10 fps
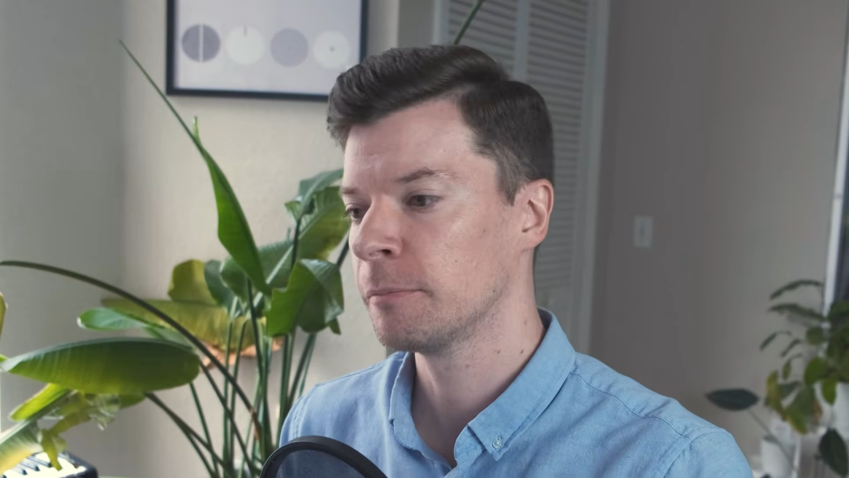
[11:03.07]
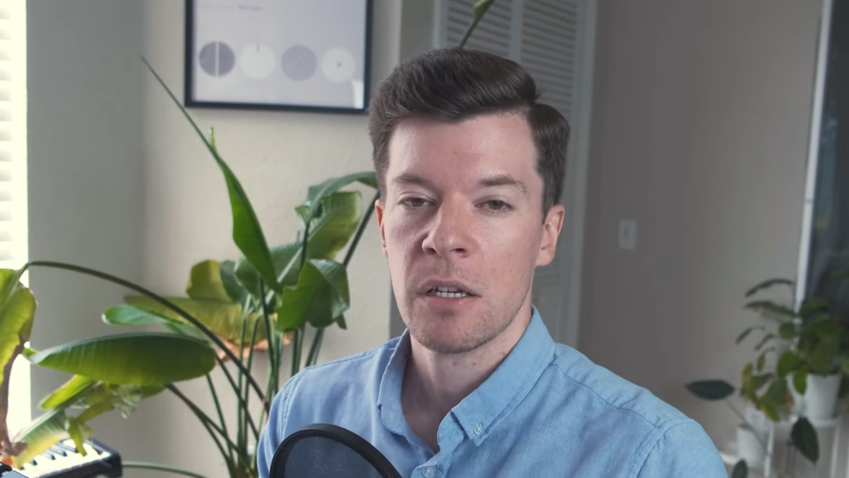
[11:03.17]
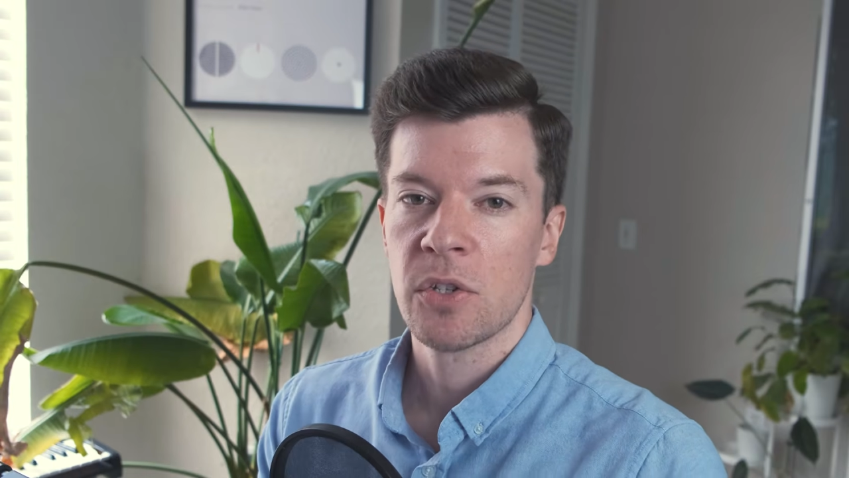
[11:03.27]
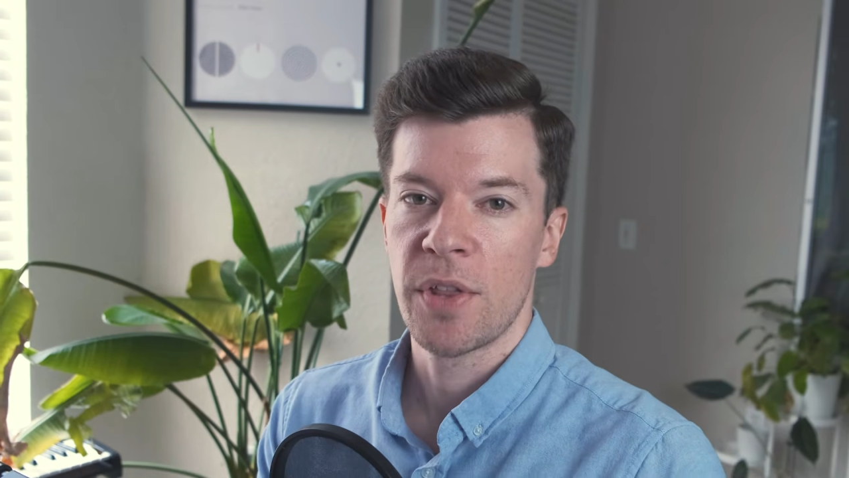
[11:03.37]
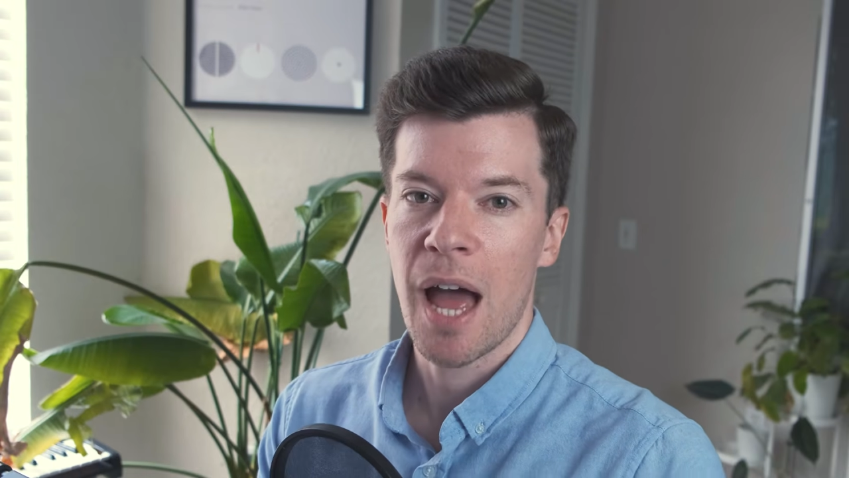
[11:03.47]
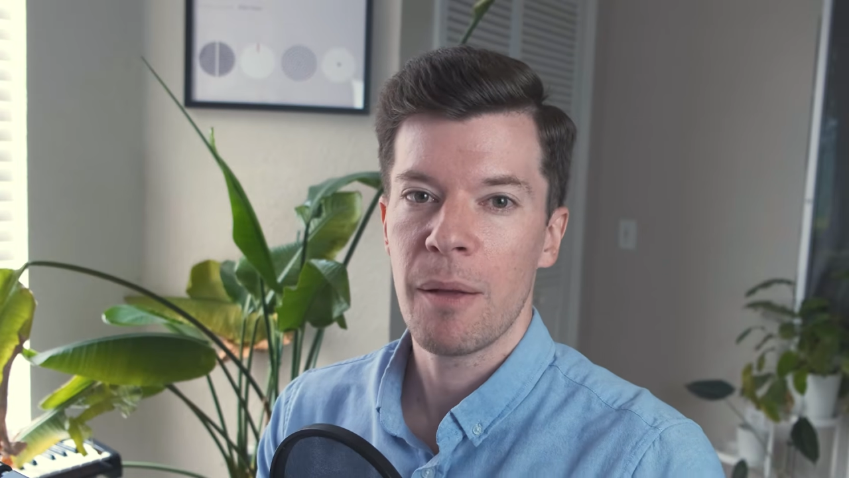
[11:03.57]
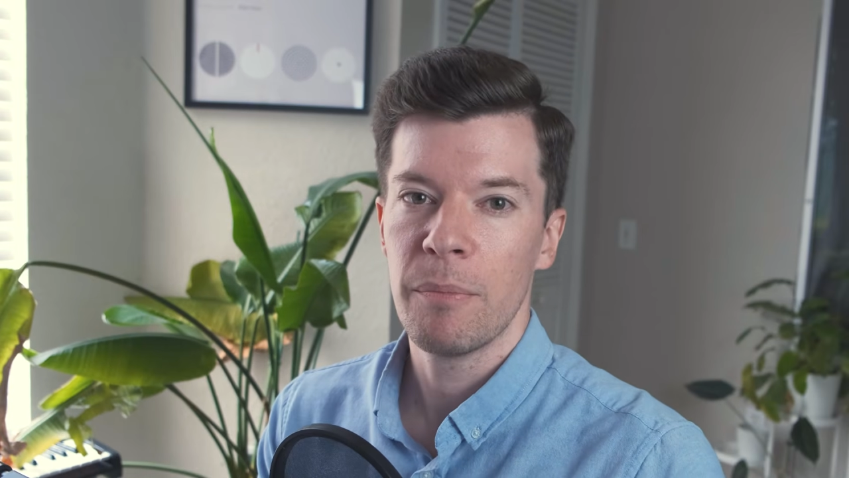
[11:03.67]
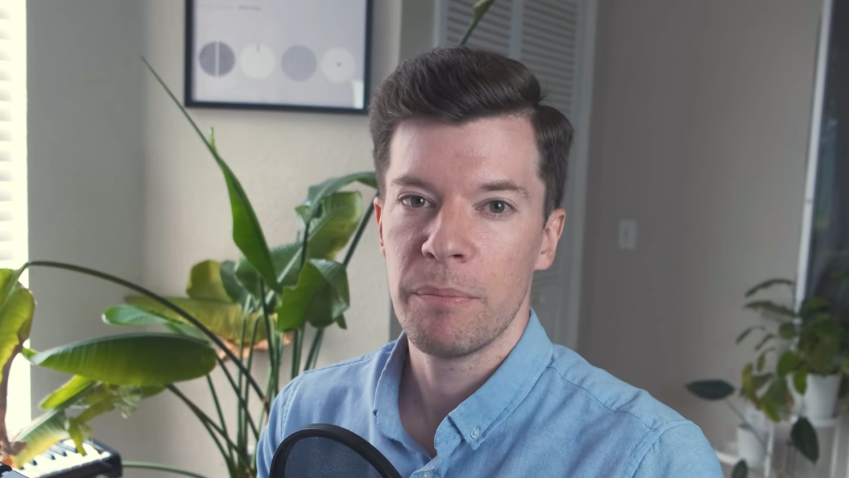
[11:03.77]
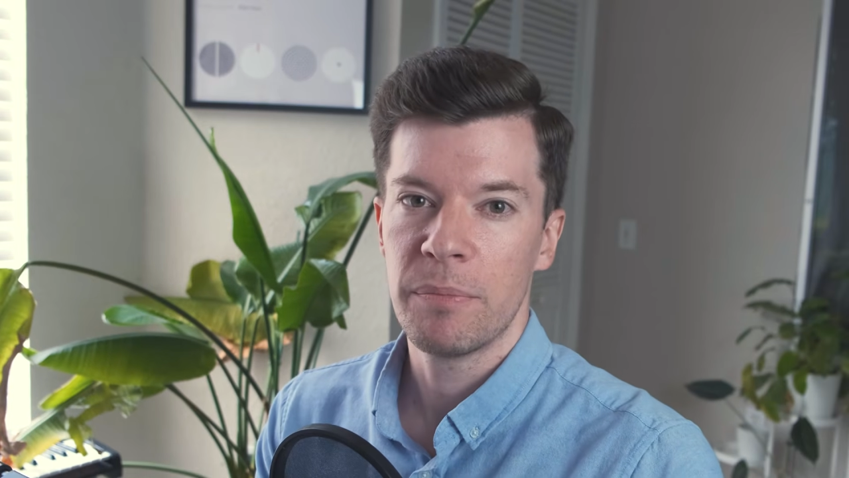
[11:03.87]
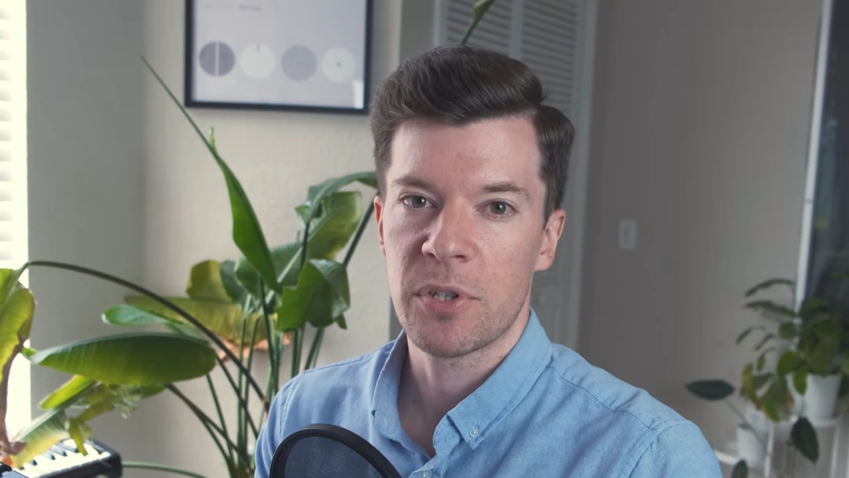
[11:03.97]
So that
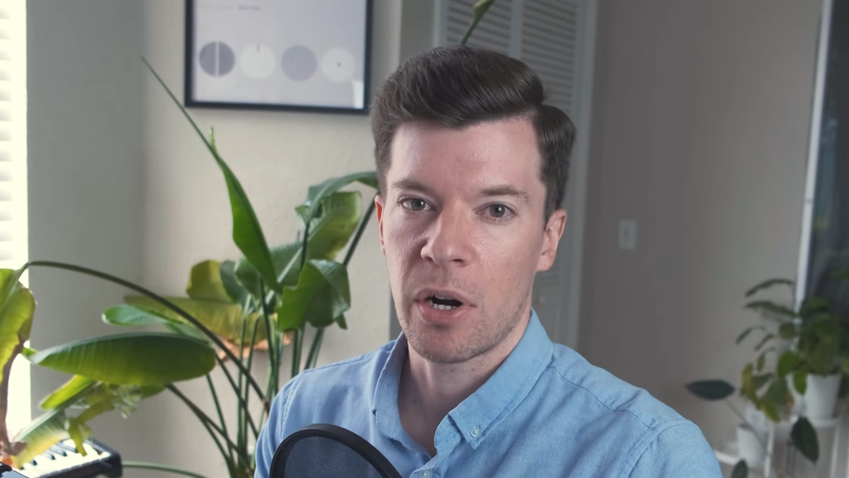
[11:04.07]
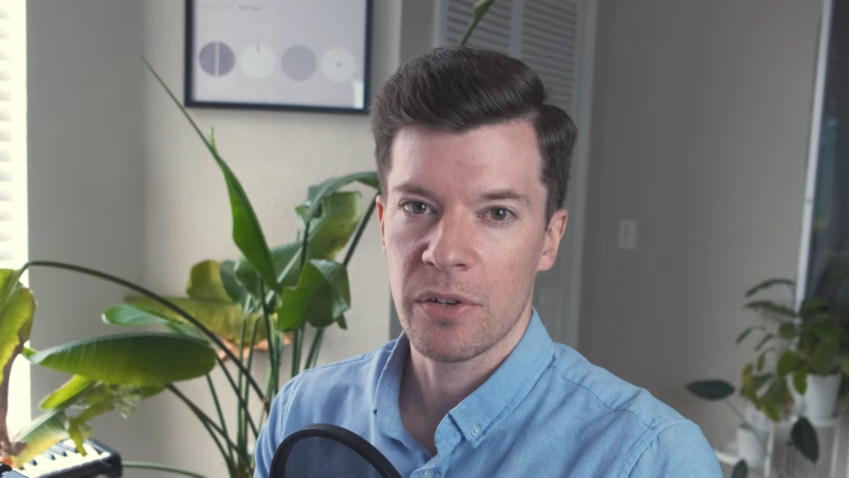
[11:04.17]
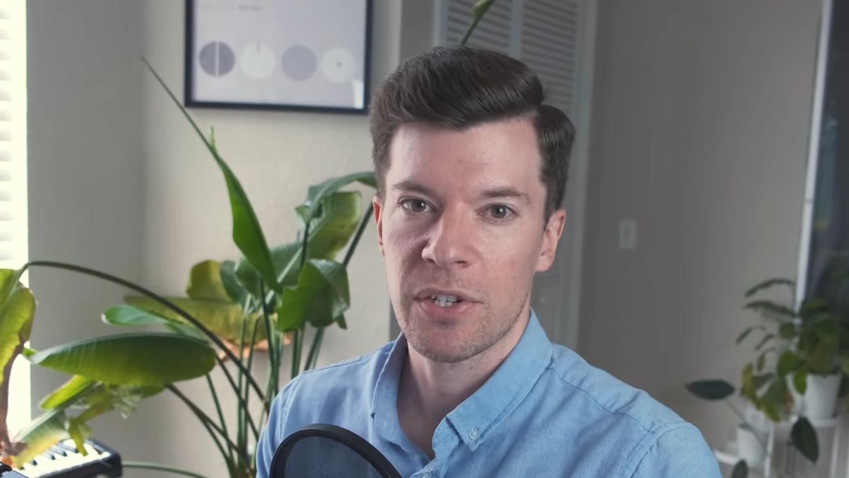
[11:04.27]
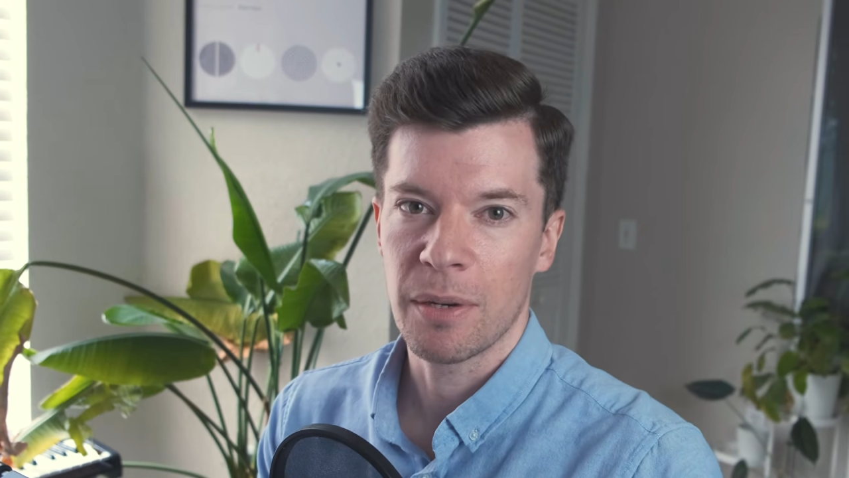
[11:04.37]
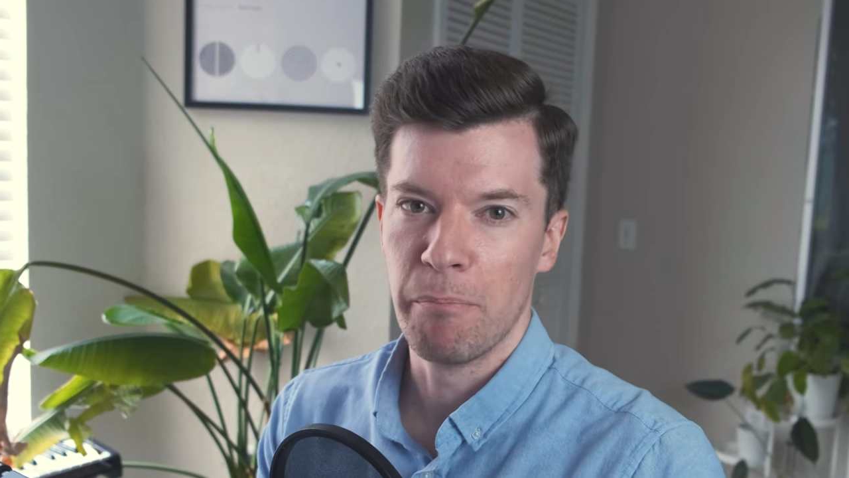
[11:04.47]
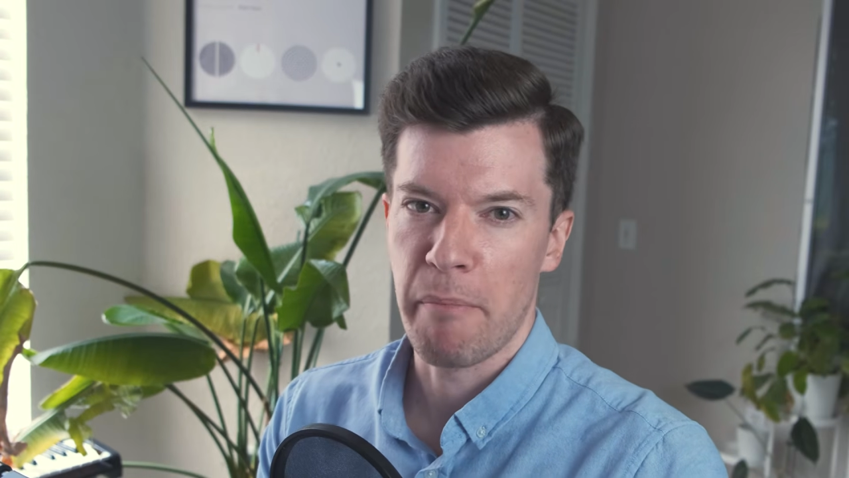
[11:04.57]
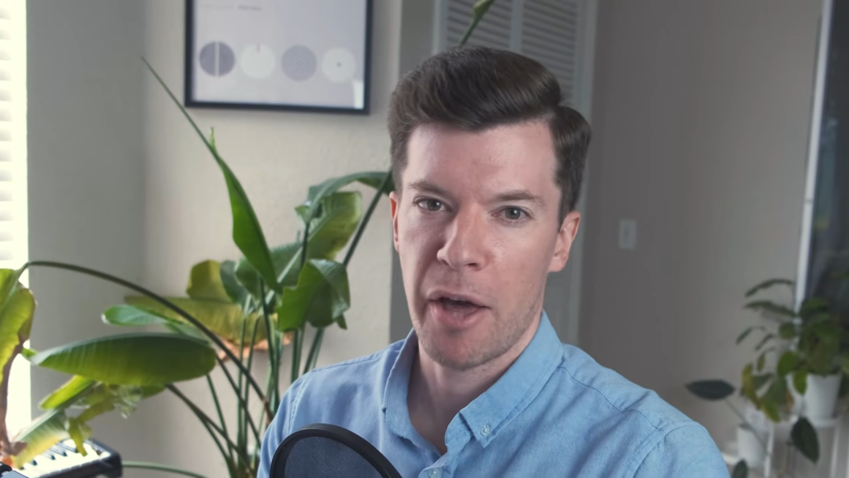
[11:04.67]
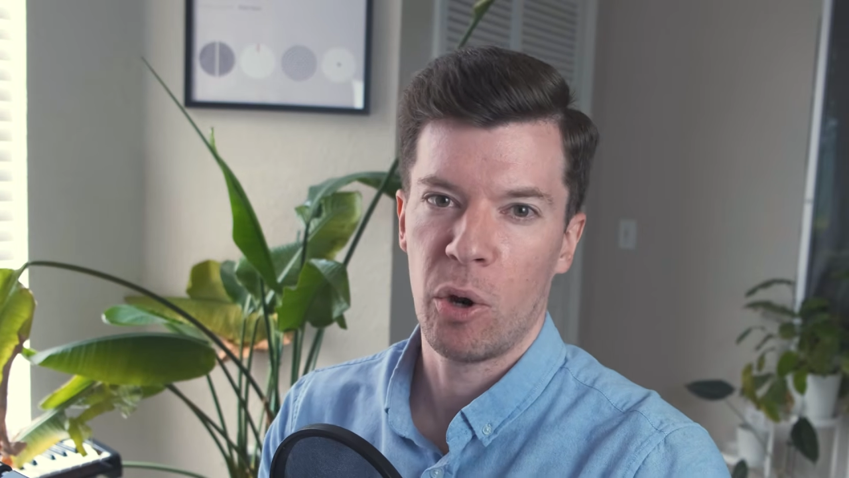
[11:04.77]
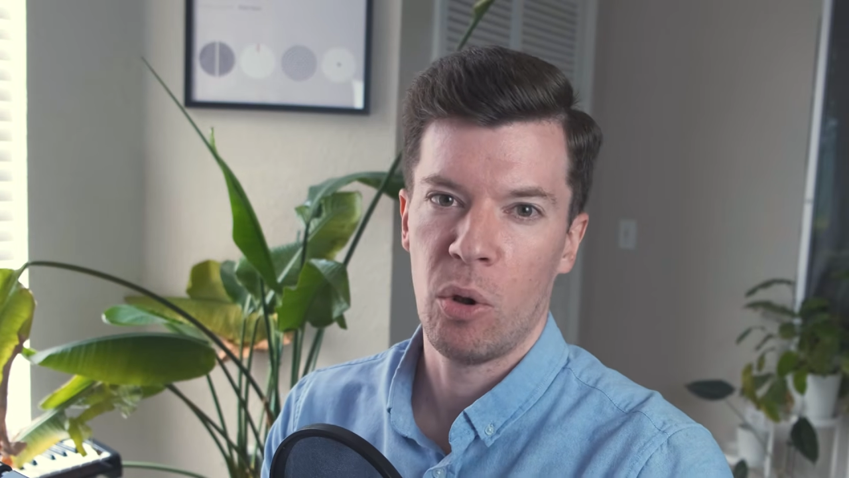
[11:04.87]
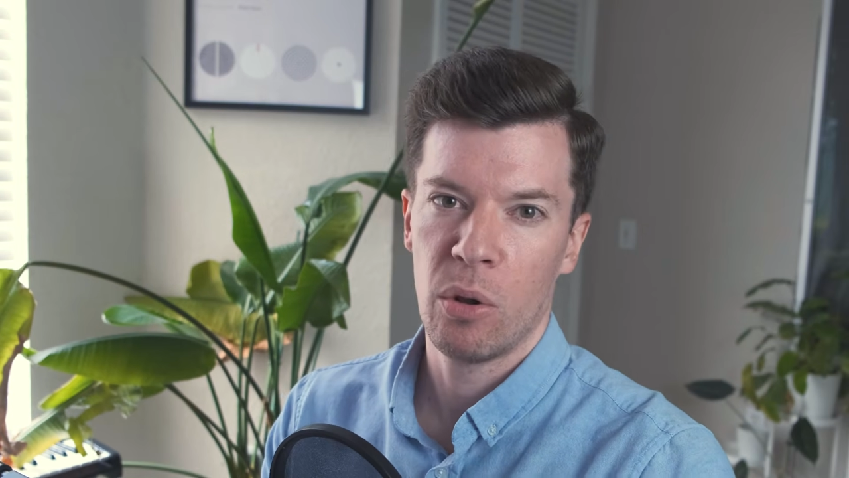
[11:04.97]
starts to
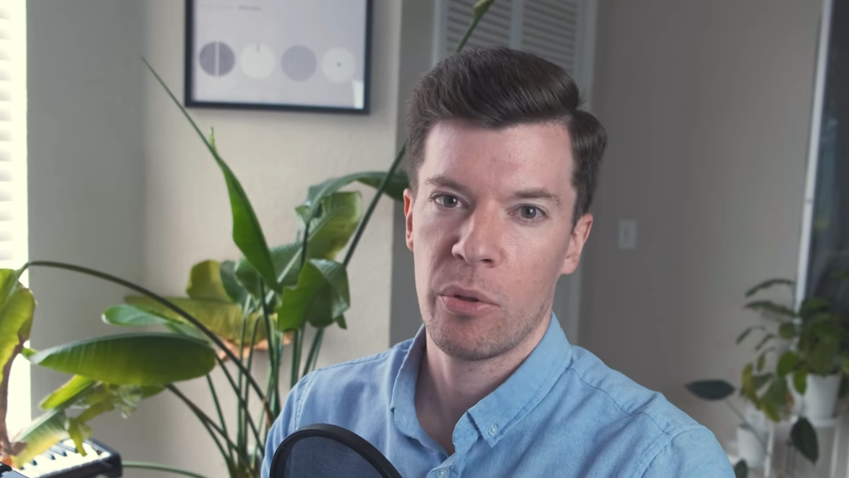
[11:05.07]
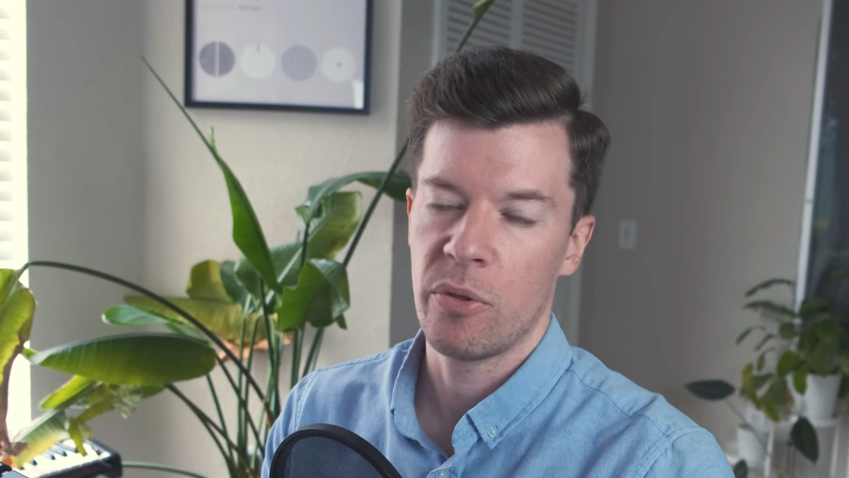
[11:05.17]
muddle